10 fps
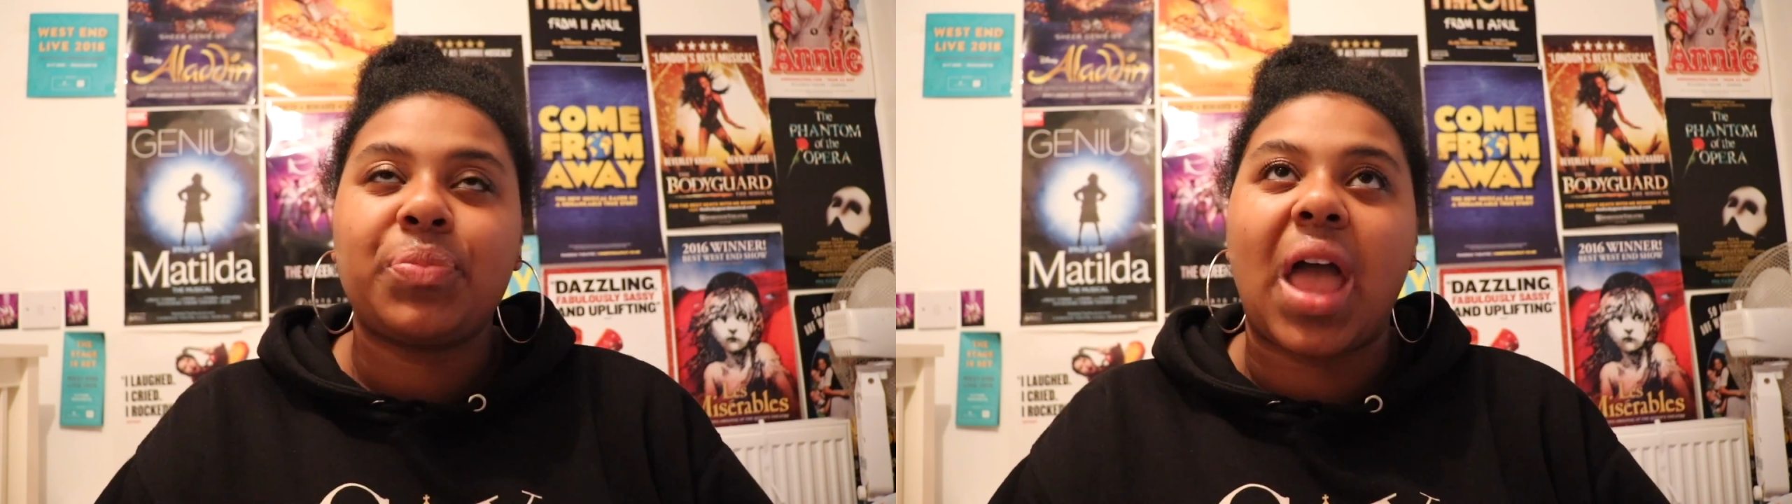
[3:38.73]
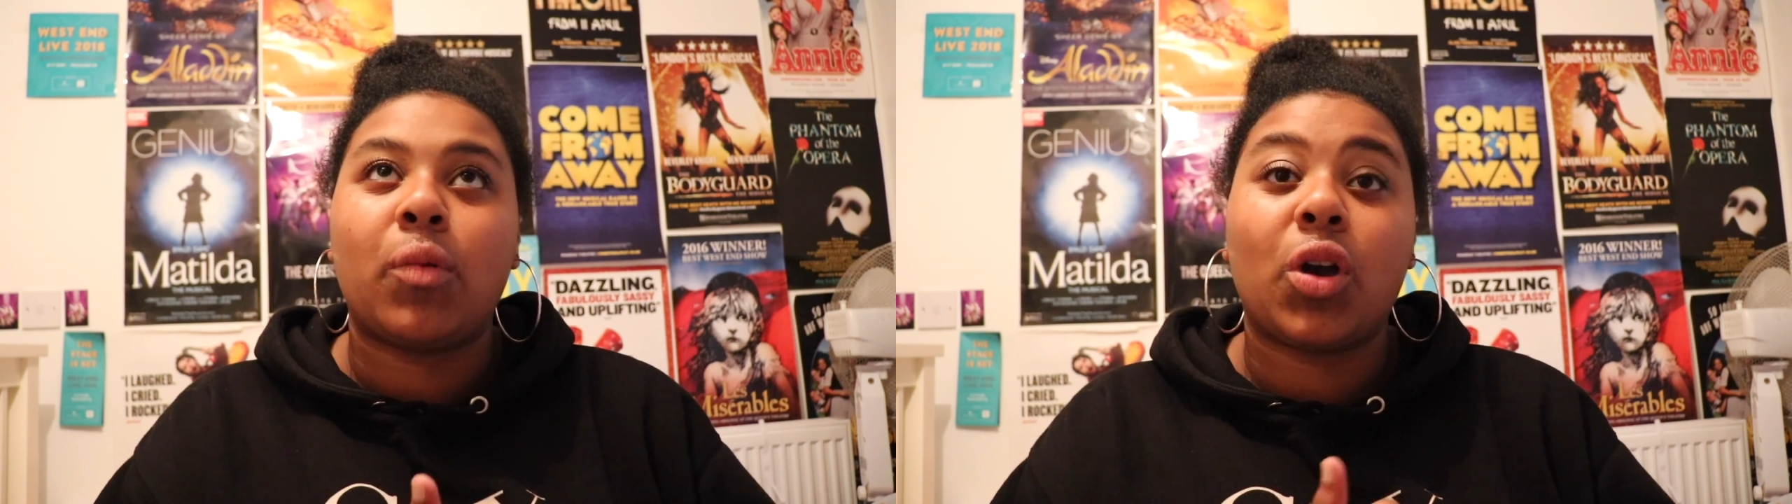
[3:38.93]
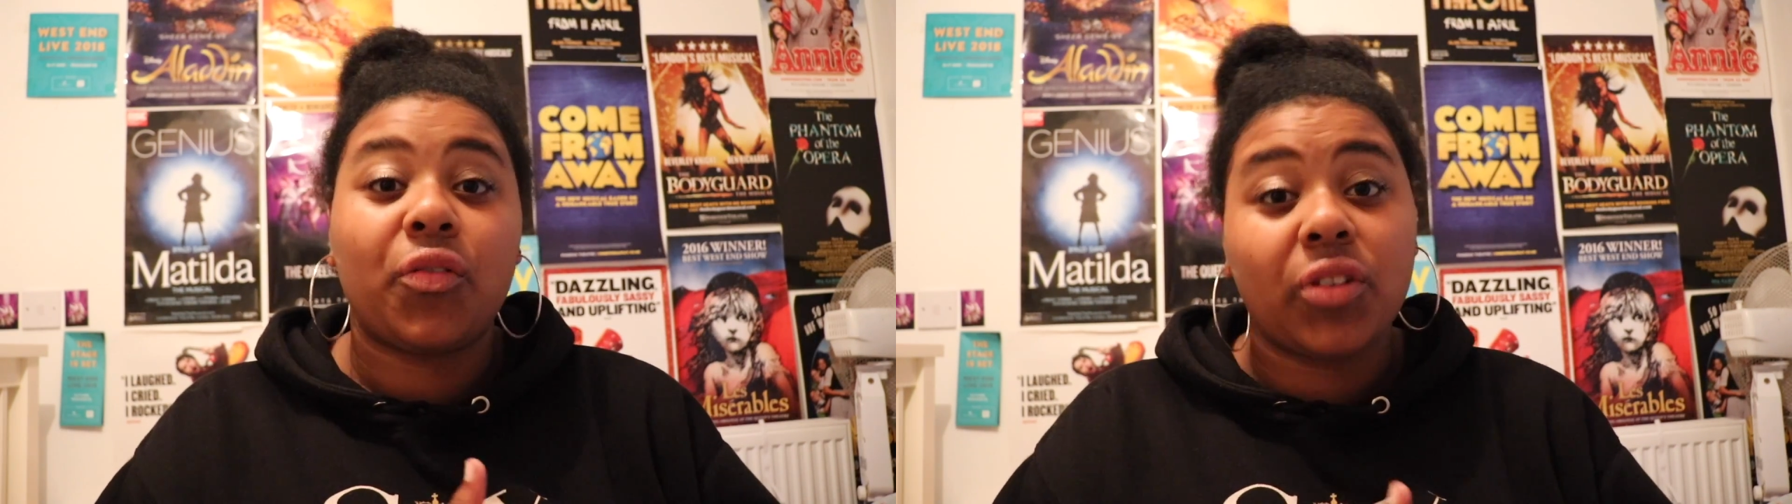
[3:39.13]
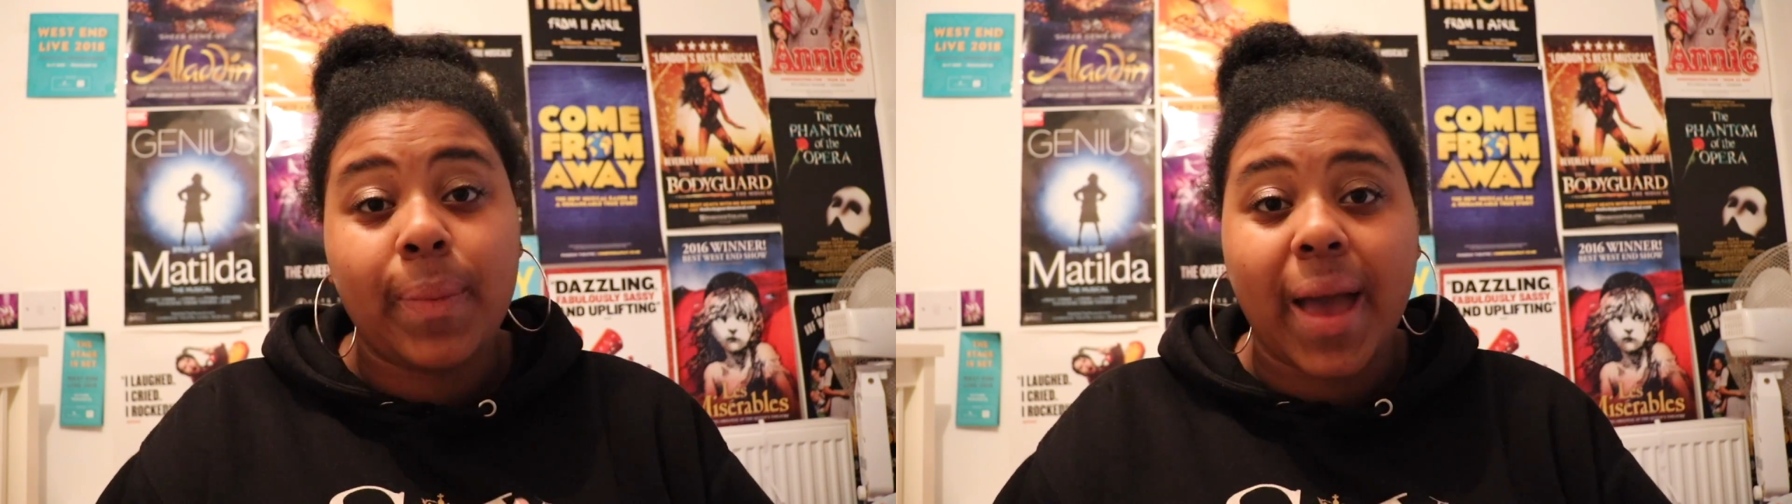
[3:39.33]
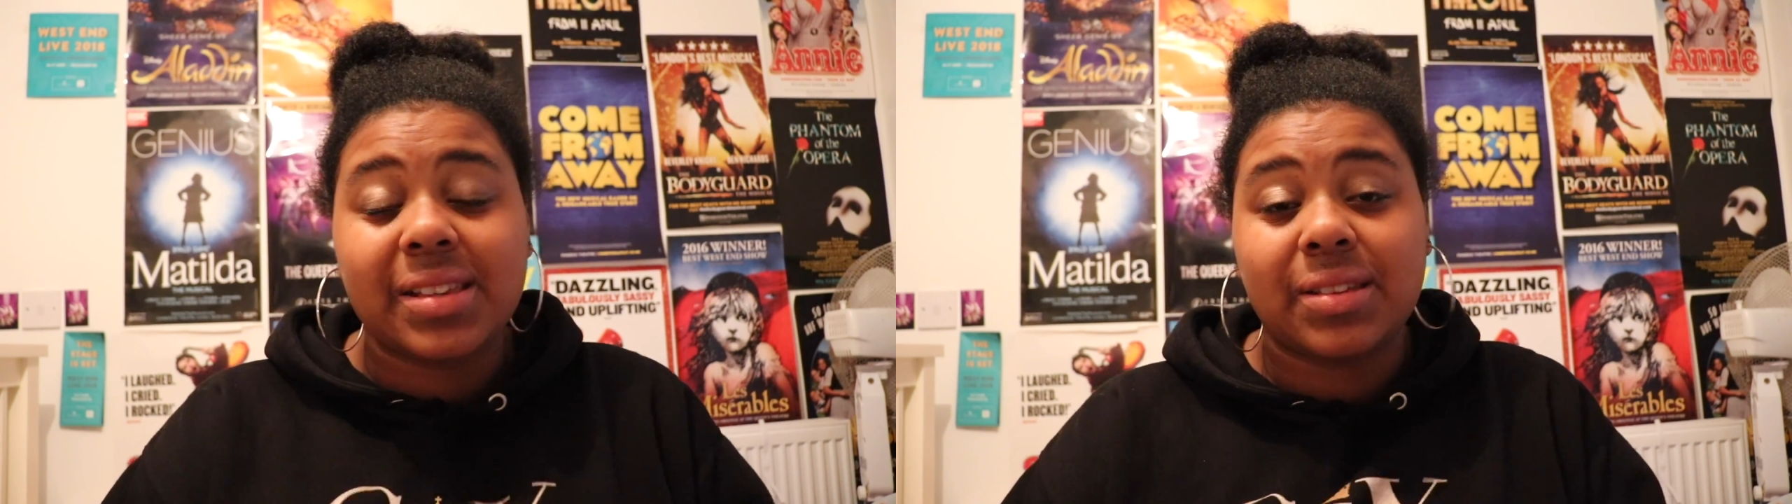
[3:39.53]
and we got 3
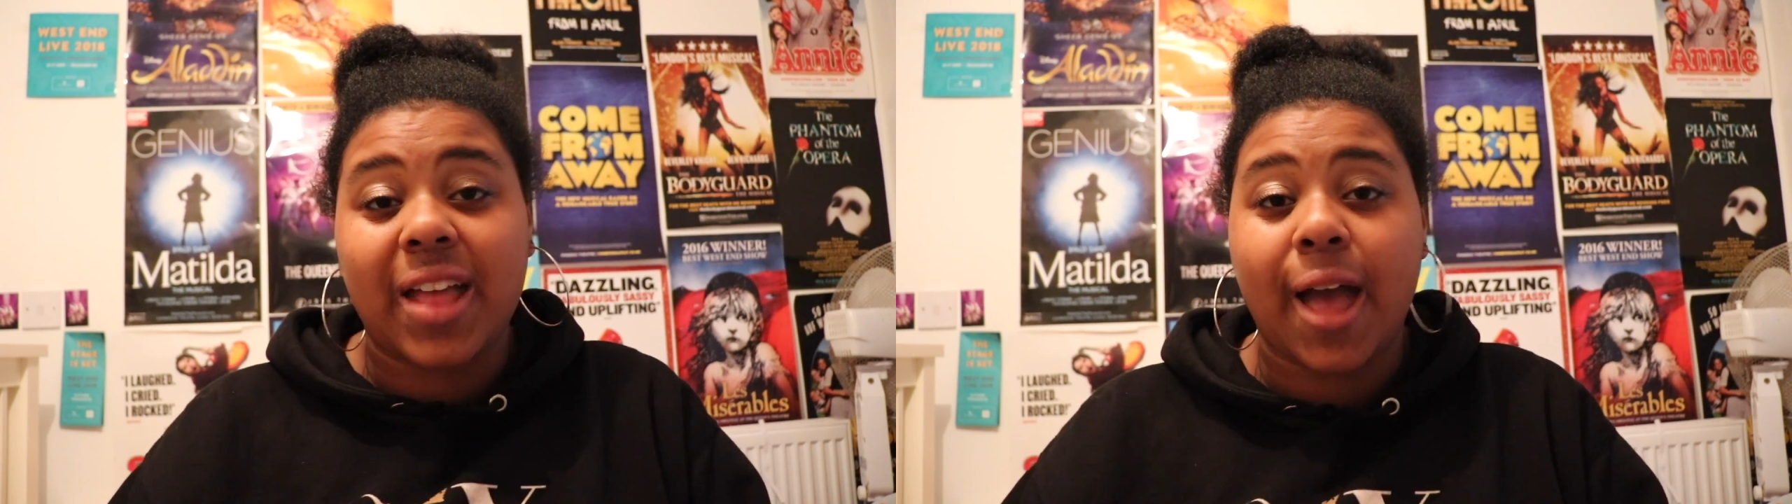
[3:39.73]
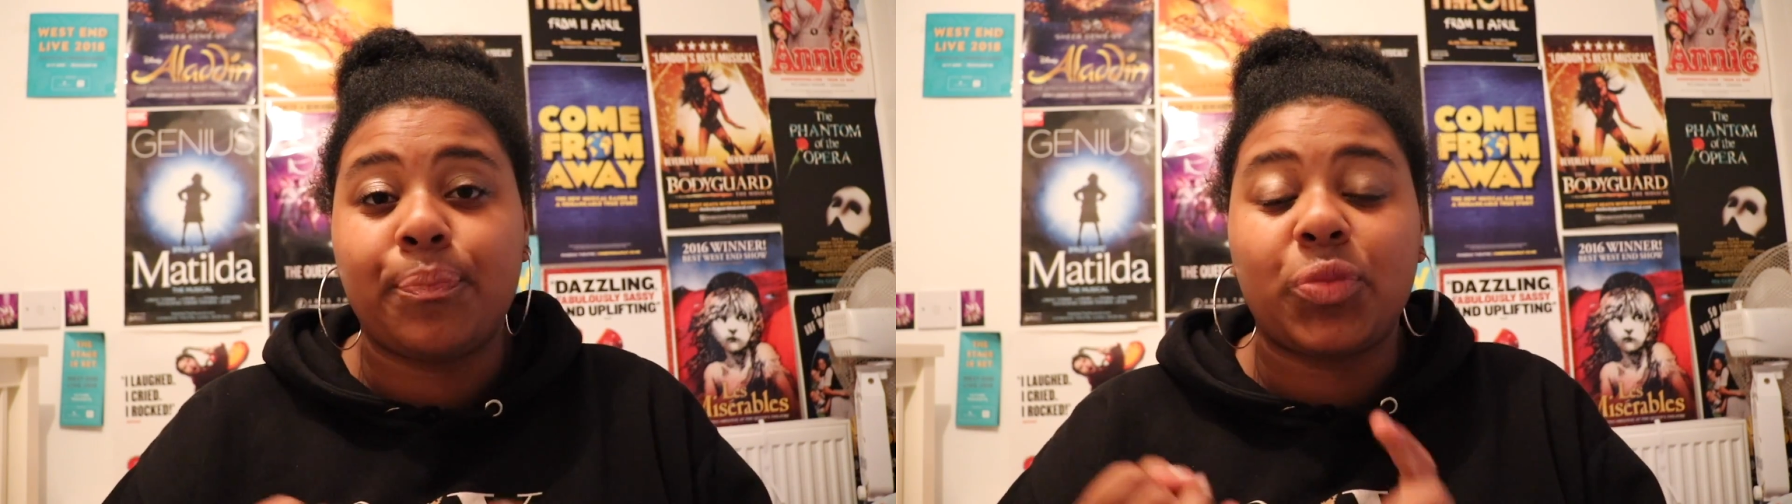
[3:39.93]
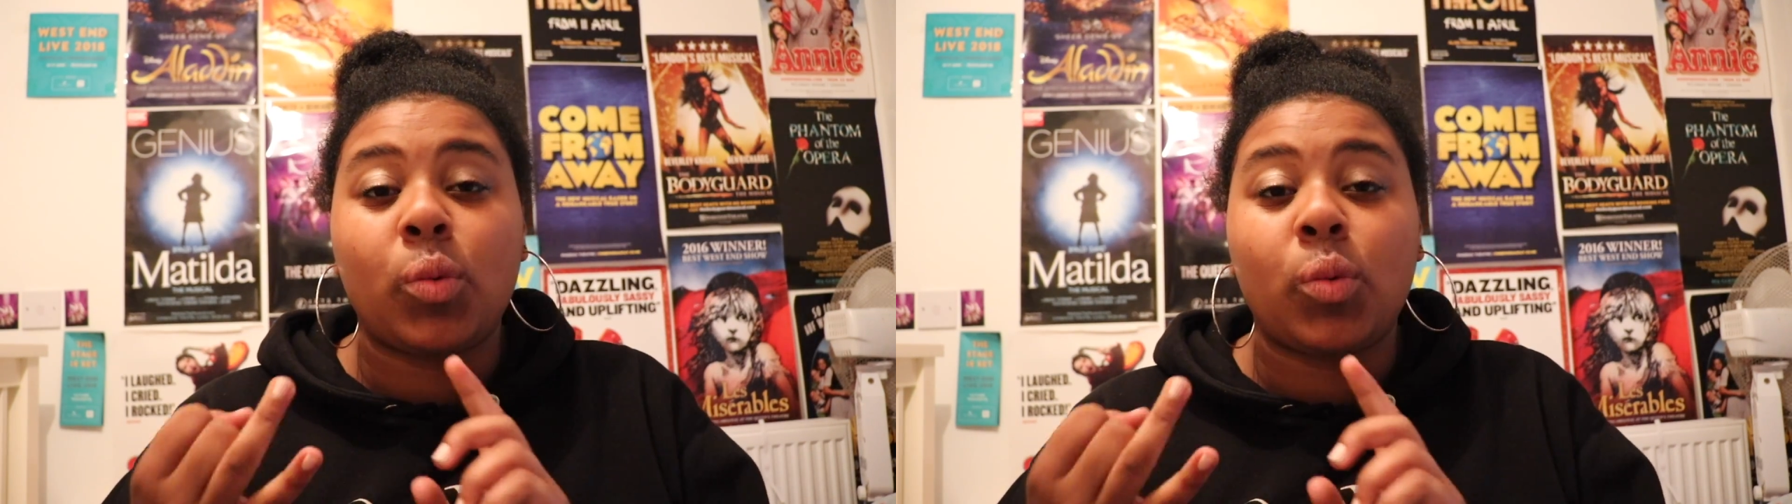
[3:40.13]
packets of them.